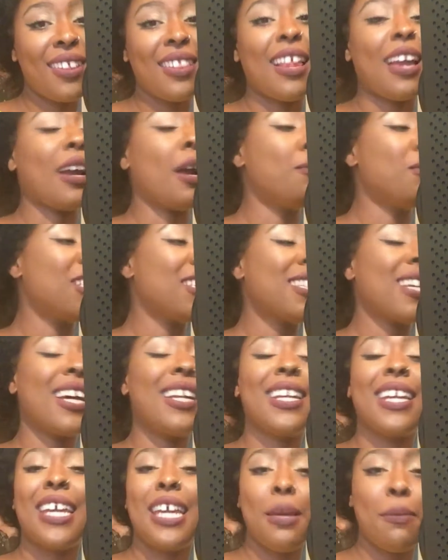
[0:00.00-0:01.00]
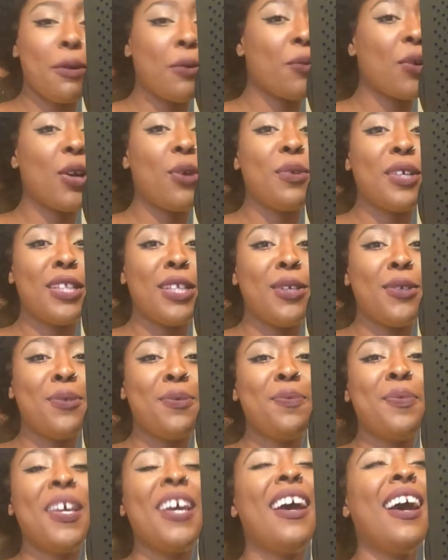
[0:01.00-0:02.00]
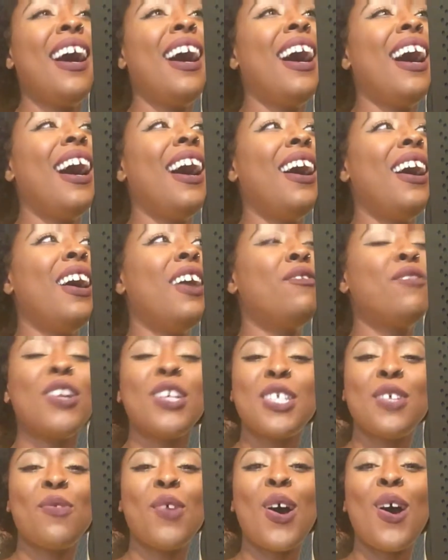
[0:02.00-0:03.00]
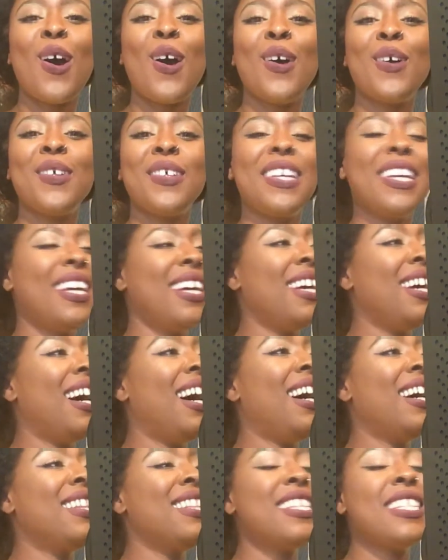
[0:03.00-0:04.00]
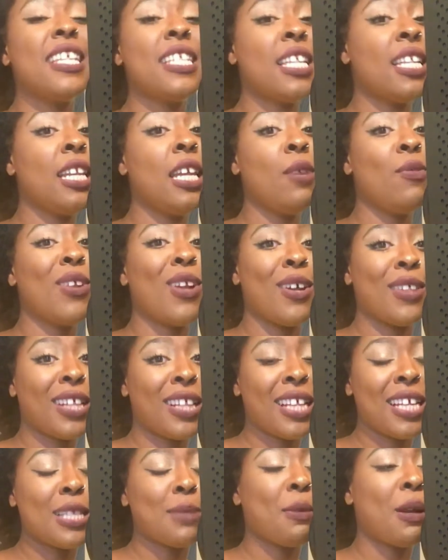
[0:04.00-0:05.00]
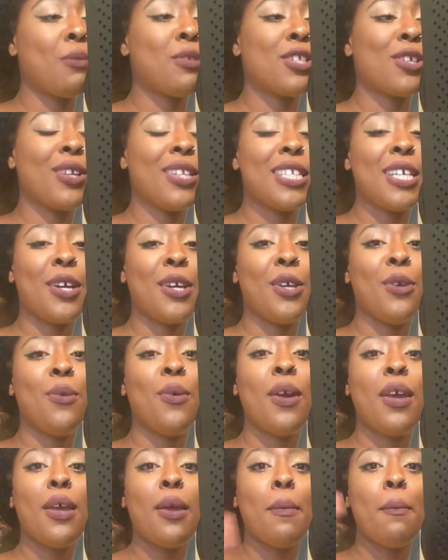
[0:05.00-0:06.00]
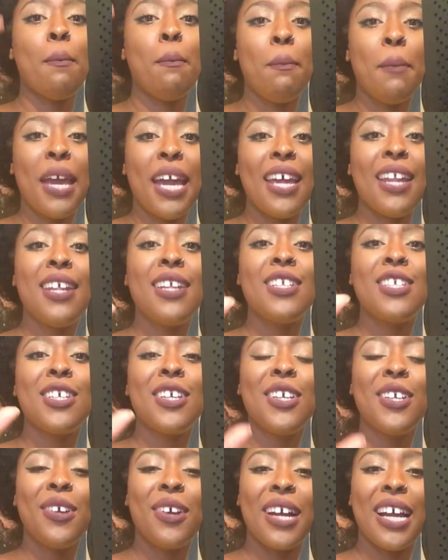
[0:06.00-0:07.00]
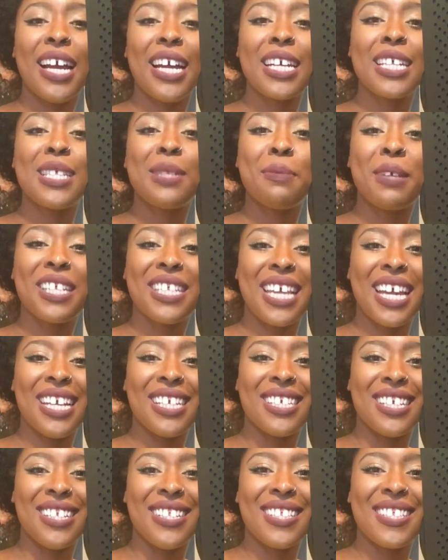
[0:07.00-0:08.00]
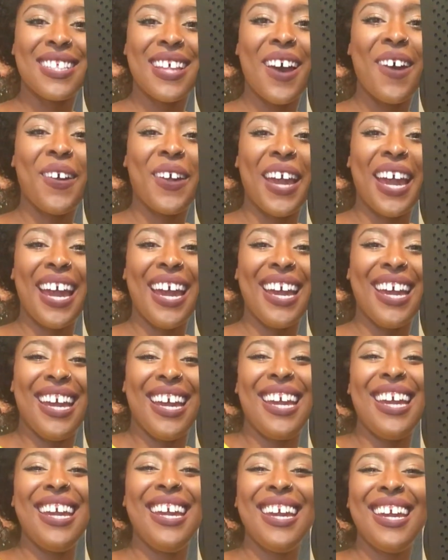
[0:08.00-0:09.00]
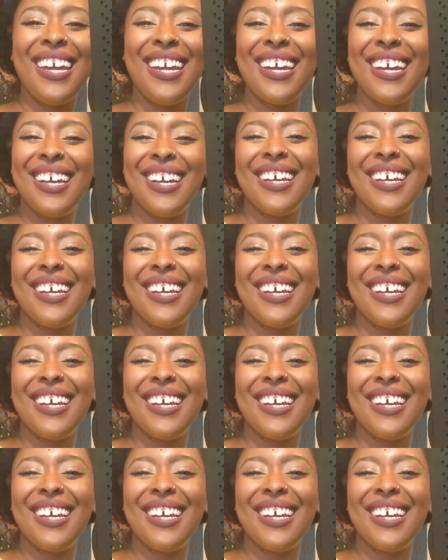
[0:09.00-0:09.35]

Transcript: Like, I'm just going to keep it real with you. First of all, this isn't even on the list, but I'm just going to tell you, manage your expectations, okay?